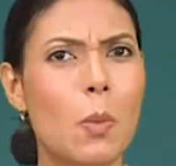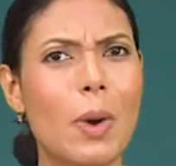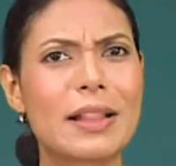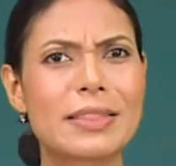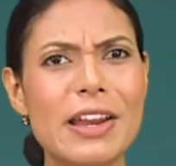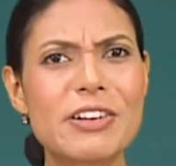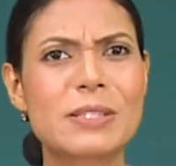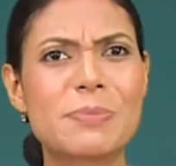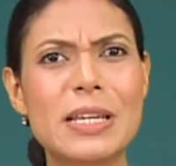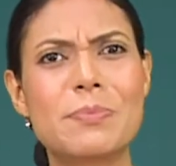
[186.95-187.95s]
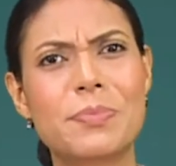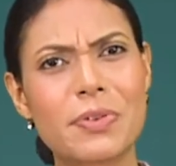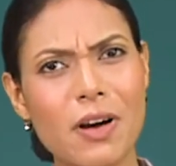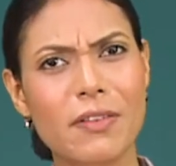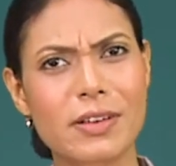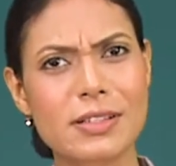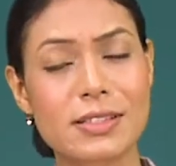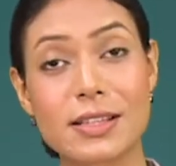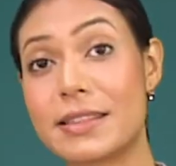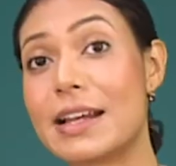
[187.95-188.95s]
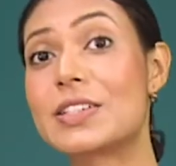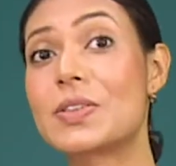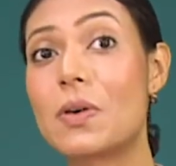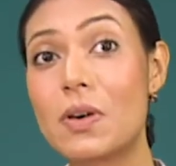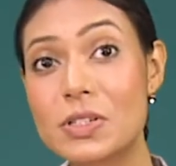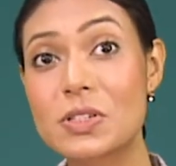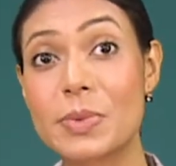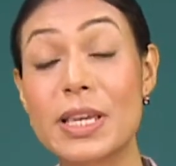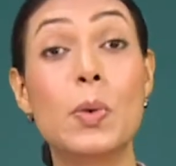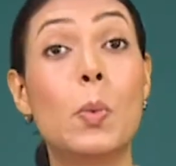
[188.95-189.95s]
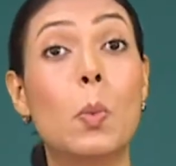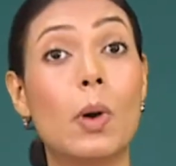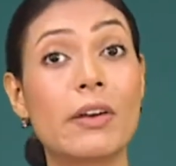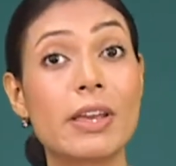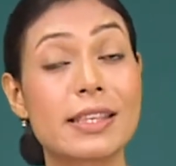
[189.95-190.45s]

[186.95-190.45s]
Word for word: While there's been progress, there's also been worry